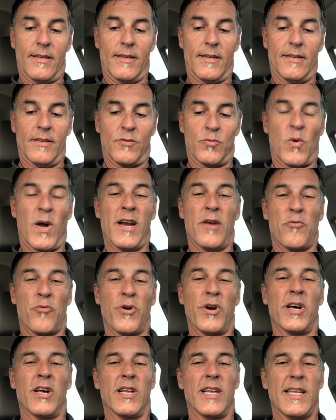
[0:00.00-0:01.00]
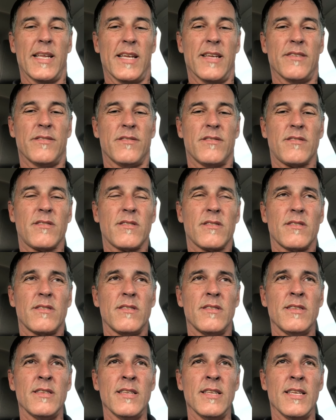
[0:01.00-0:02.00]
is when it really
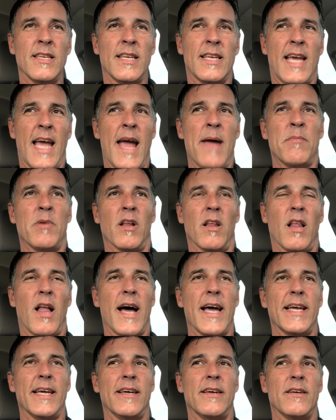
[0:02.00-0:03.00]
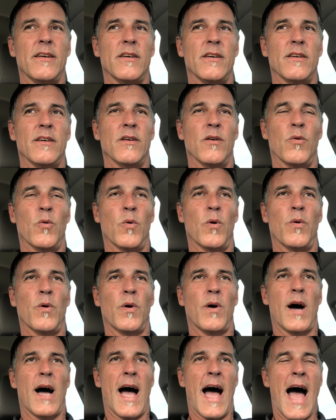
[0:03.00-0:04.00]
came to light
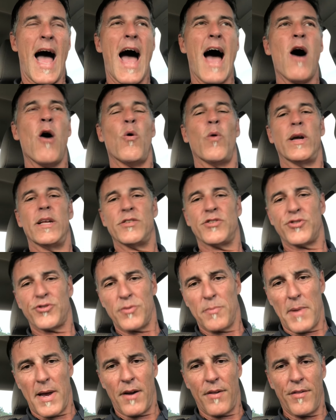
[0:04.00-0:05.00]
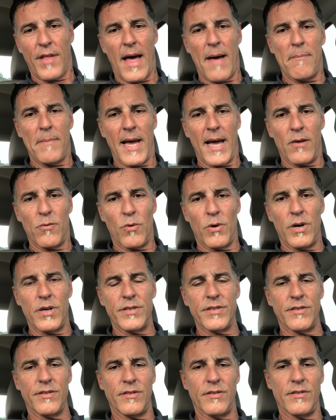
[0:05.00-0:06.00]
how instrumental that man
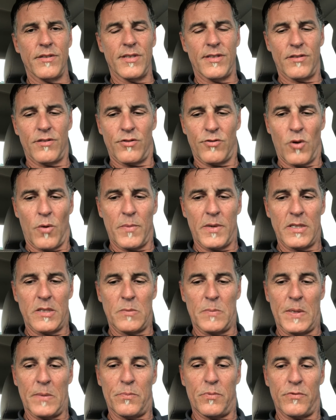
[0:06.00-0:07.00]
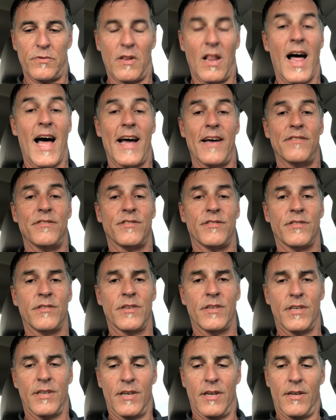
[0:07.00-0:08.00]
was in so many people's lives.
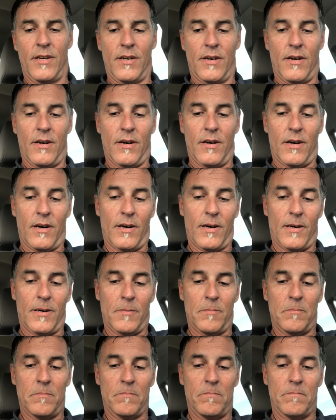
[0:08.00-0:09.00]
I